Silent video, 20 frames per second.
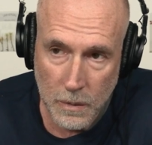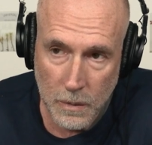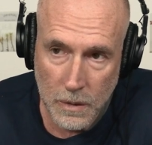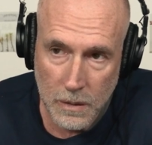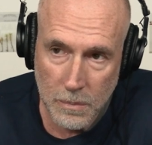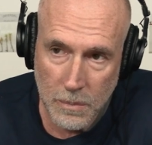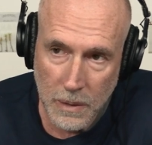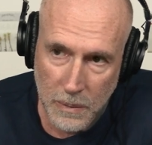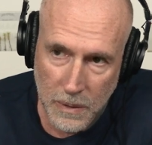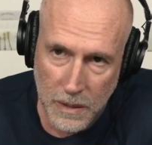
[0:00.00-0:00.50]
in the
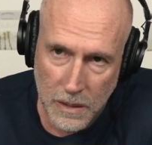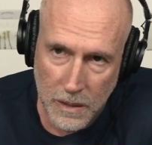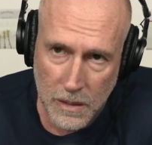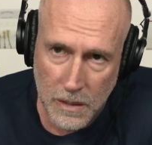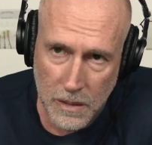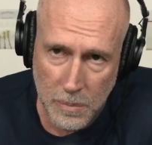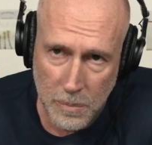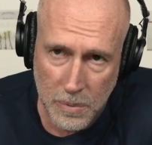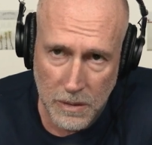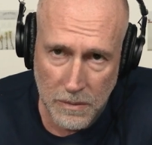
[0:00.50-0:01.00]
world, maybe with the
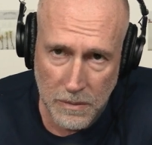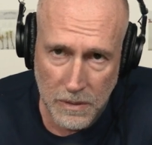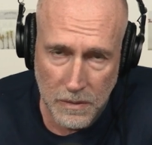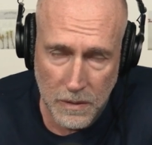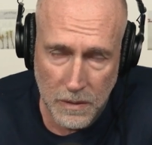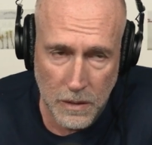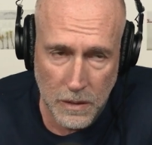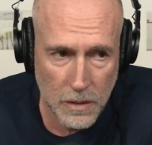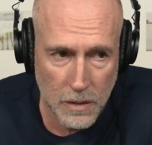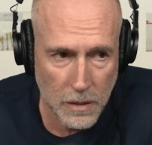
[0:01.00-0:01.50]
exception of a
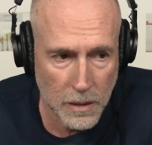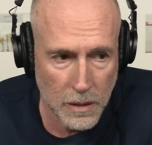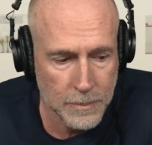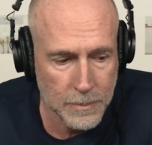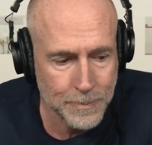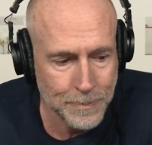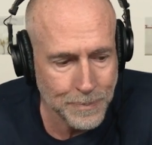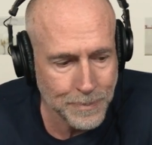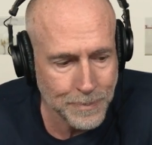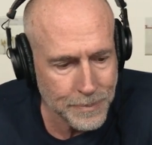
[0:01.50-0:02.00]
Vizsla,
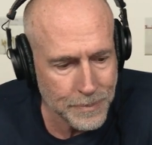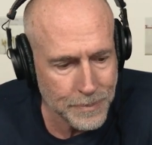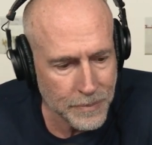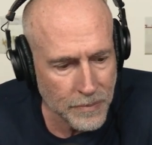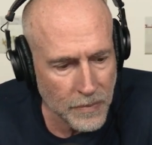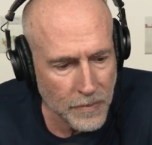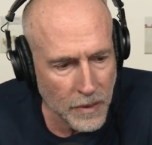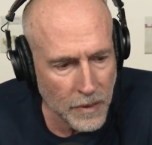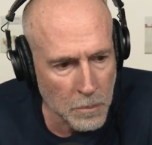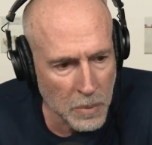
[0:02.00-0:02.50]

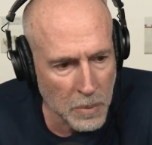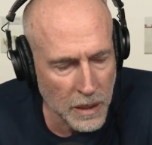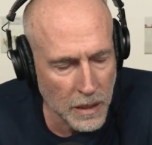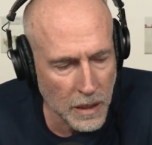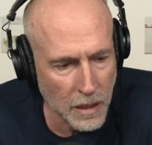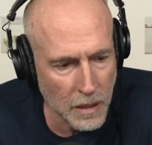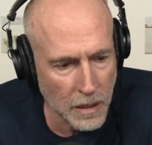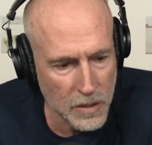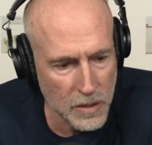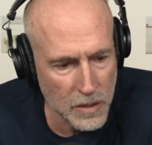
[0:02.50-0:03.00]
but
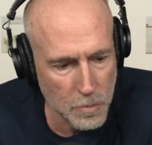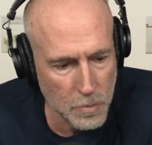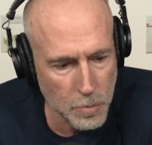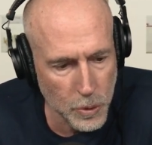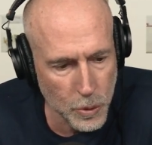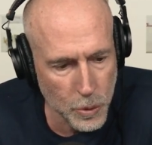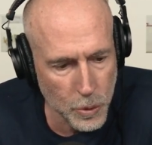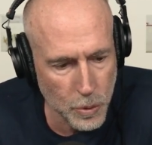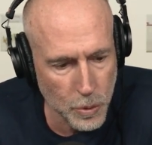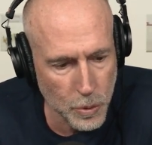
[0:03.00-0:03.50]
they are these
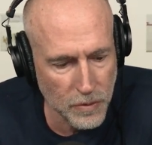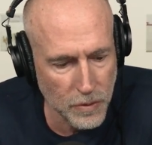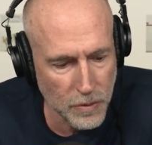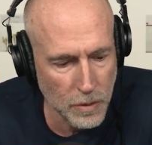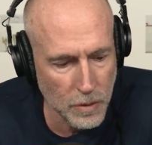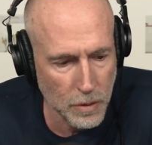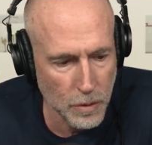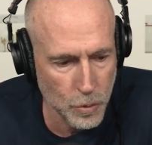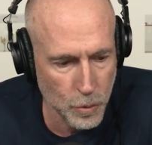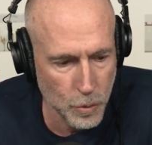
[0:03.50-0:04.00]

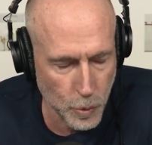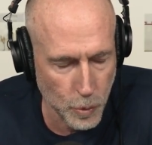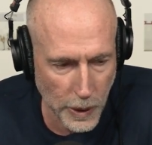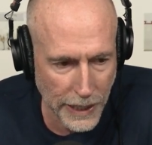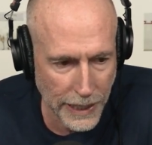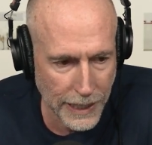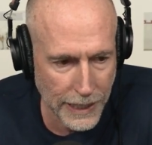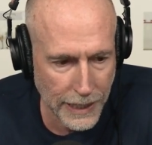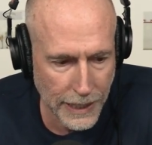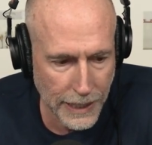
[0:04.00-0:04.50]
beautiful
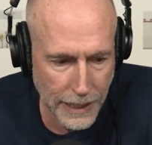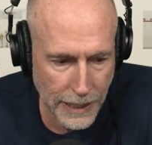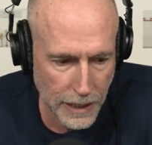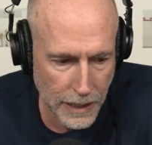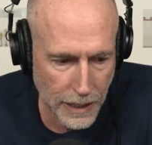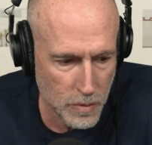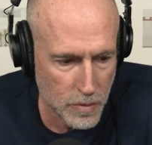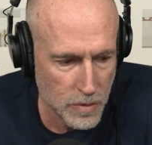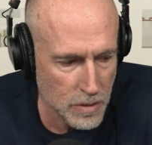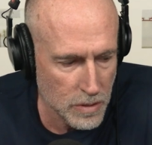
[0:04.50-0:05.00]
gray
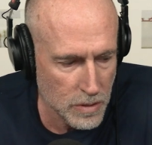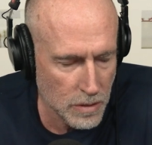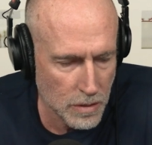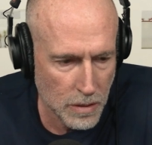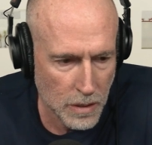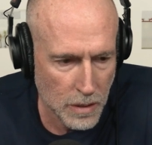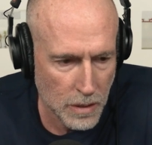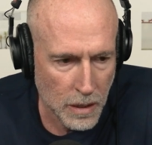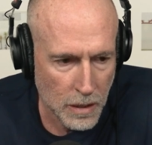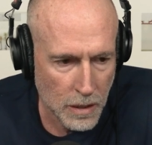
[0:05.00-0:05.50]
hounds,
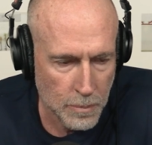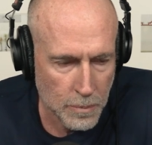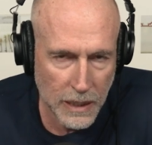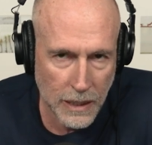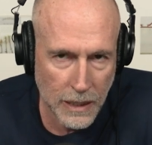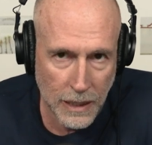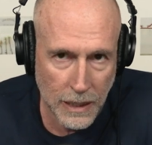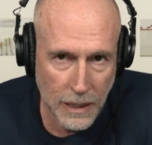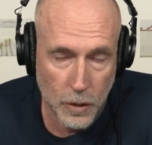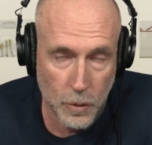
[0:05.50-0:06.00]
but
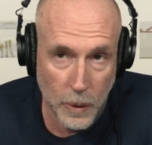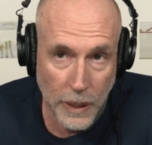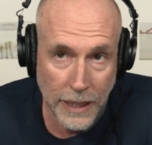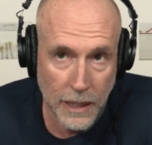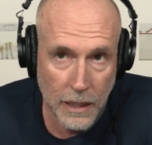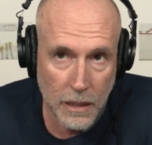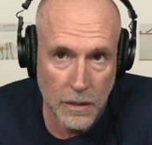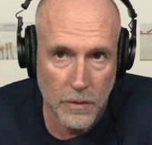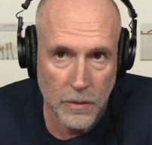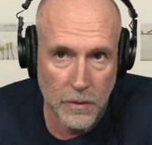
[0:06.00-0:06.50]
not
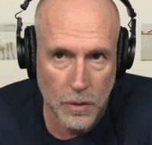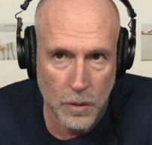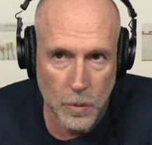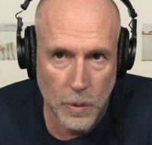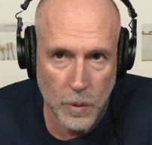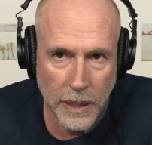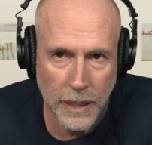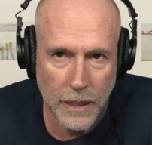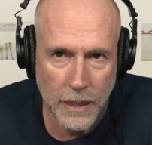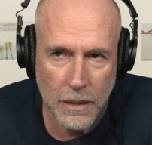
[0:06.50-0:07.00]
greyhound, they're
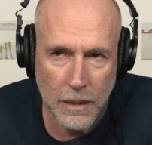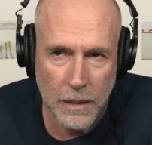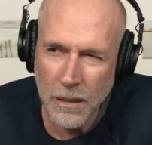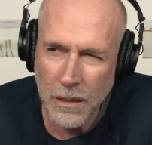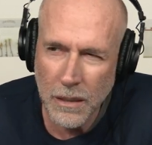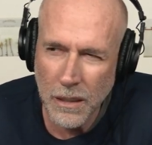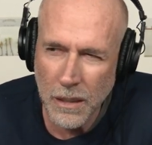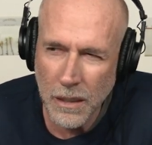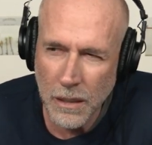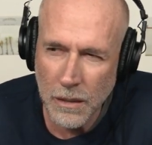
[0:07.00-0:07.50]
gray. Are
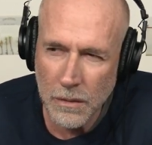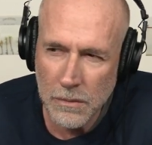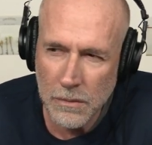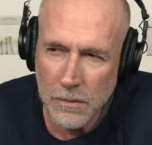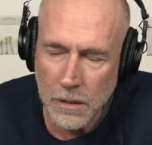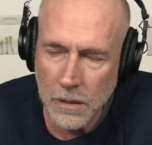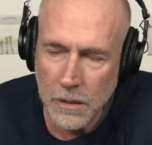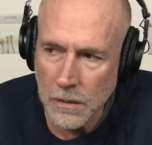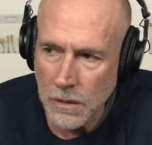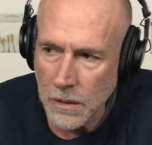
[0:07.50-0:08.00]
they
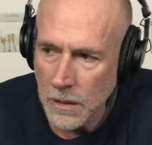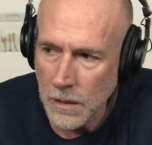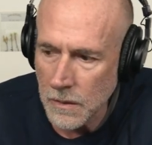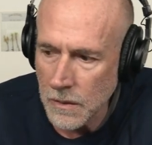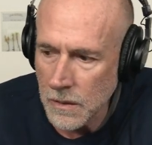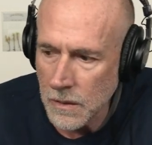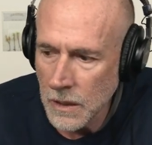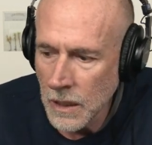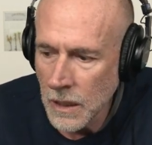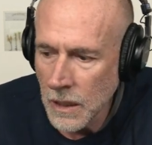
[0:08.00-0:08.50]
hounds? I think they're
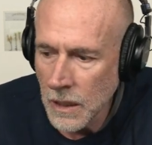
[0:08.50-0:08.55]
hounds.